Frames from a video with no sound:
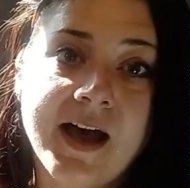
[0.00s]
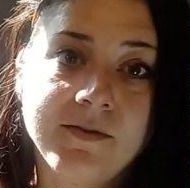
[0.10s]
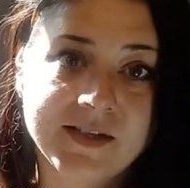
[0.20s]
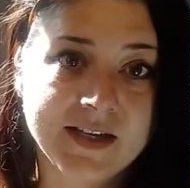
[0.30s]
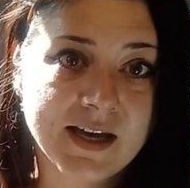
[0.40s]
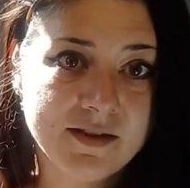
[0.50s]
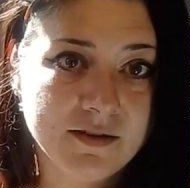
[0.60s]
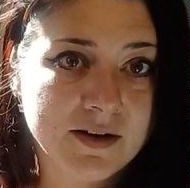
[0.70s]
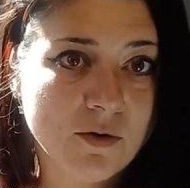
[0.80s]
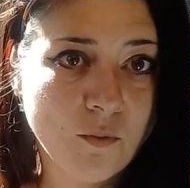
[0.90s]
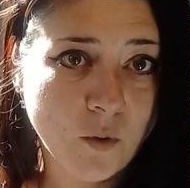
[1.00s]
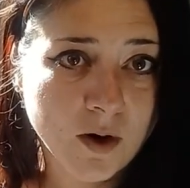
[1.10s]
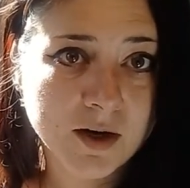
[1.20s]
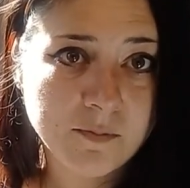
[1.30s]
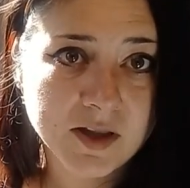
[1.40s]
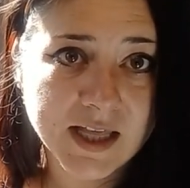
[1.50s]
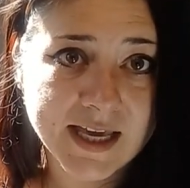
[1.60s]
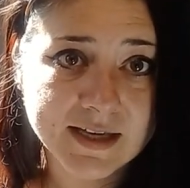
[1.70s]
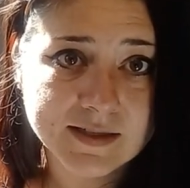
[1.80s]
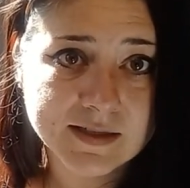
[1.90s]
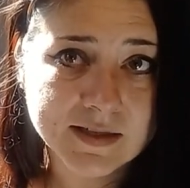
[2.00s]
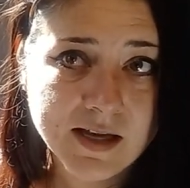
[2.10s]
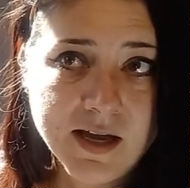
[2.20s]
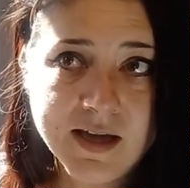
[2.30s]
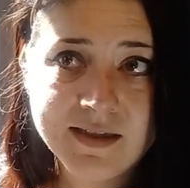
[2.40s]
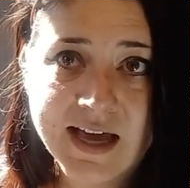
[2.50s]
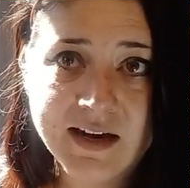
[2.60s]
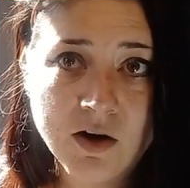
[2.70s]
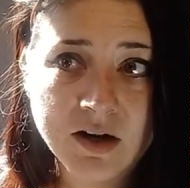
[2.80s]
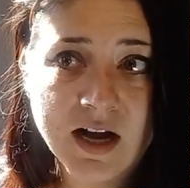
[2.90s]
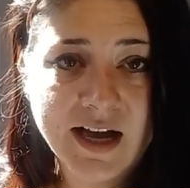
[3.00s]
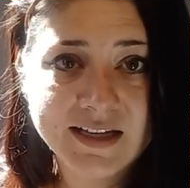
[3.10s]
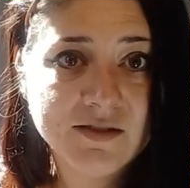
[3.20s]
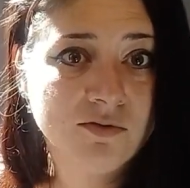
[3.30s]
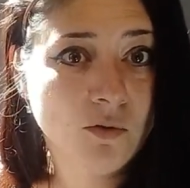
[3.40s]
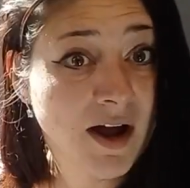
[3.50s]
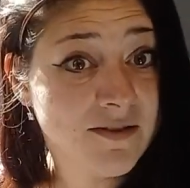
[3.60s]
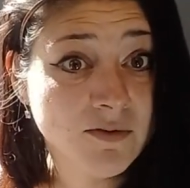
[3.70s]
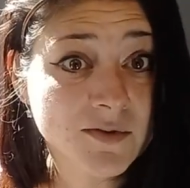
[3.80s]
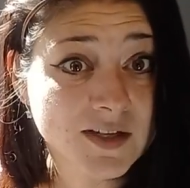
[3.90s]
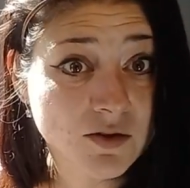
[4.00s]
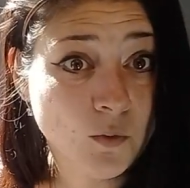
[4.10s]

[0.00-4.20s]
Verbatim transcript: out together in a workplace that are kind of rivals in the